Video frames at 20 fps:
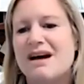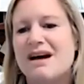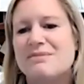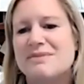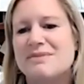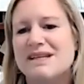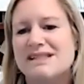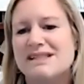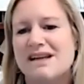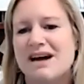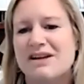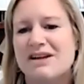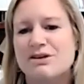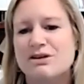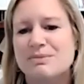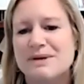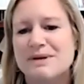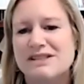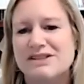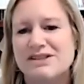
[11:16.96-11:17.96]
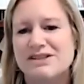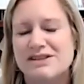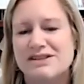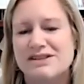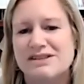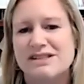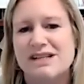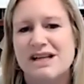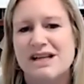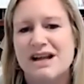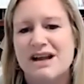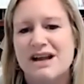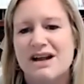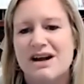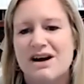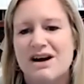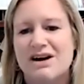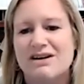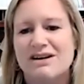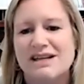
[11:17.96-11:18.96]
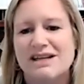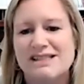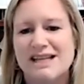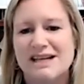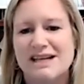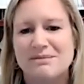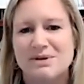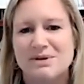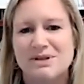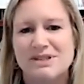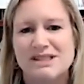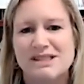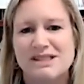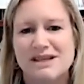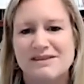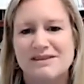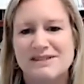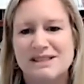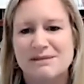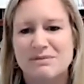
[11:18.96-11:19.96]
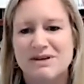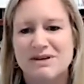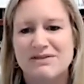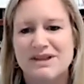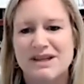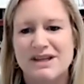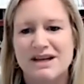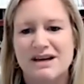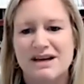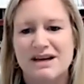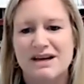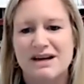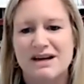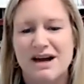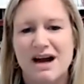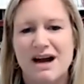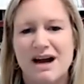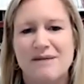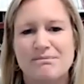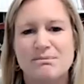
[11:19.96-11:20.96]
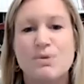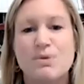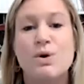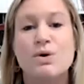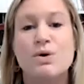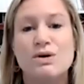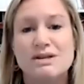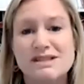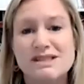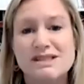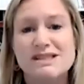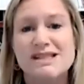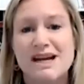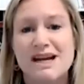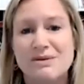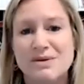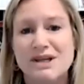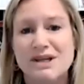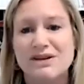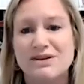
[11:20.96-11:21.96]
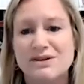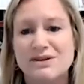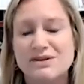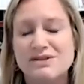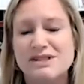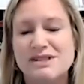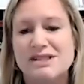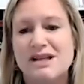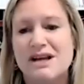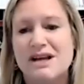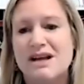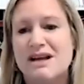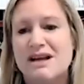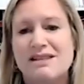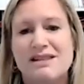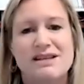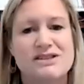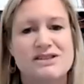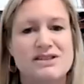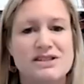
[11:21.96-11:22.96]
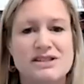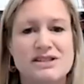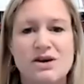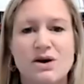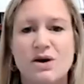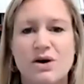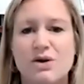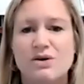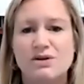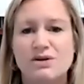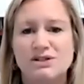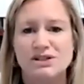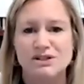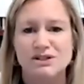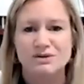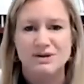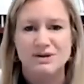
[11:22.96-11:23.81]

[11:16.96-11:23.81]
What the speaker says: These other pictures are examples of some of the molds that we use that just hold you